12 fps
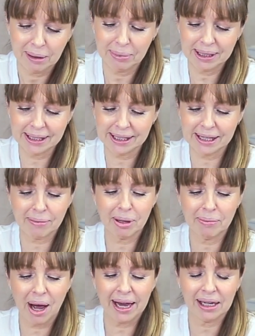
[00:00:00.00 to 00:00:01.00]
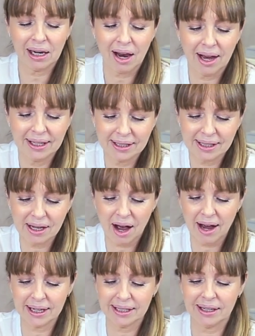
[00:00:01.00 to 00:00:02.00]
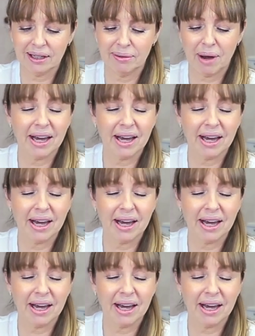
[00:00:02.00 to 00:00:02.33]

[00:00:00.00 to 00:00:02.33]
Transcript: Because some of my clients, I tell them